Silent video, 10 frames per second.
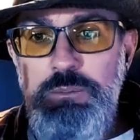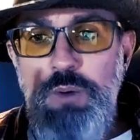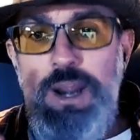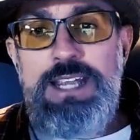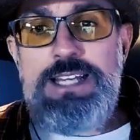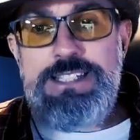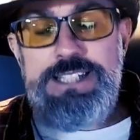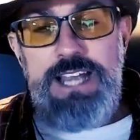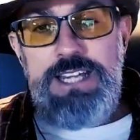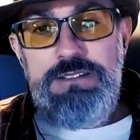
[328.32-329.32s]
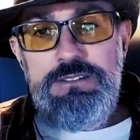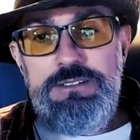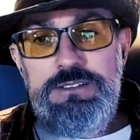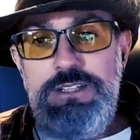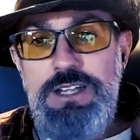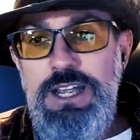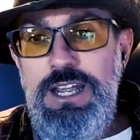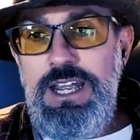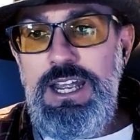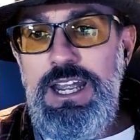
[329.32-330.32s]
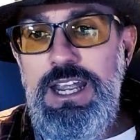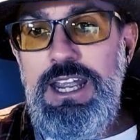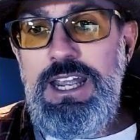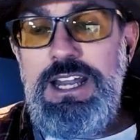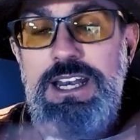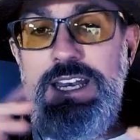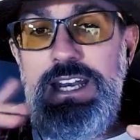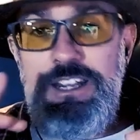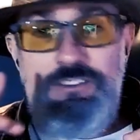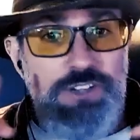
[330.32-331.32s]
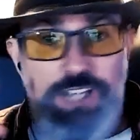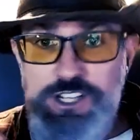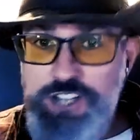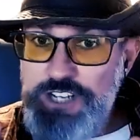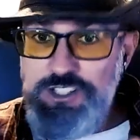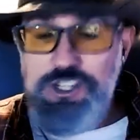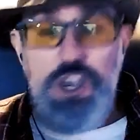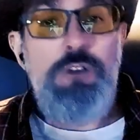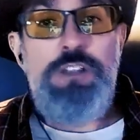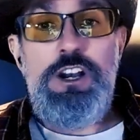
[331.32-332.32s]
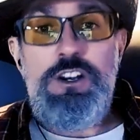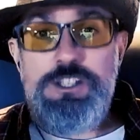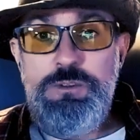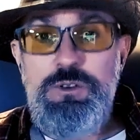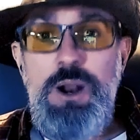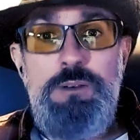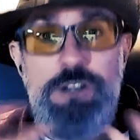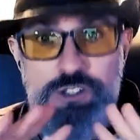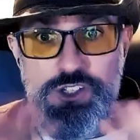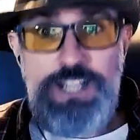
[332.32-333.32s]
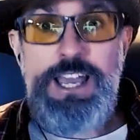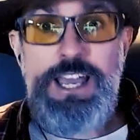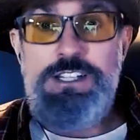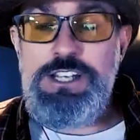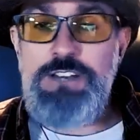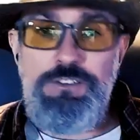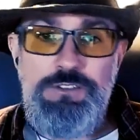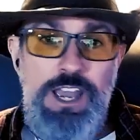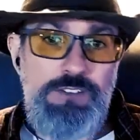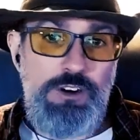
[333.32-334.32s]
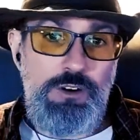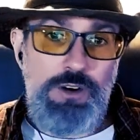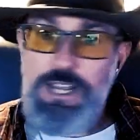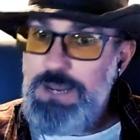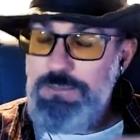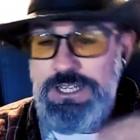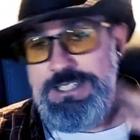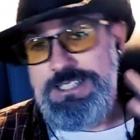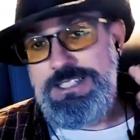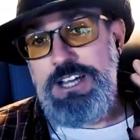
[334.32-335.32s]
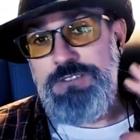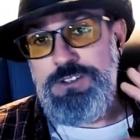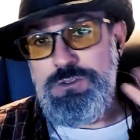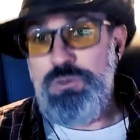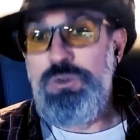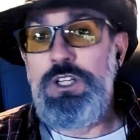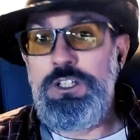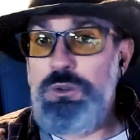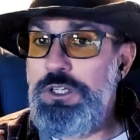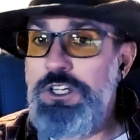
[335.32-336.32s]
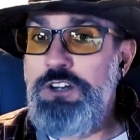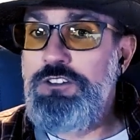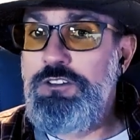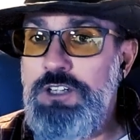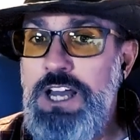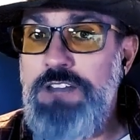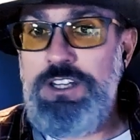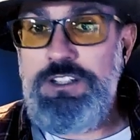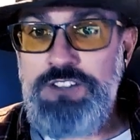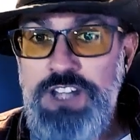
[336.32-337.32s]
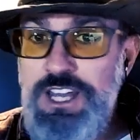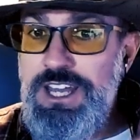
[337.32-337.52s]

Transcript: Bright Insight. And if you get a chance, go there, subscribe to it, check out his stuff if you haven't already. I mean, his stuff is really cool. He goes over a lot of things,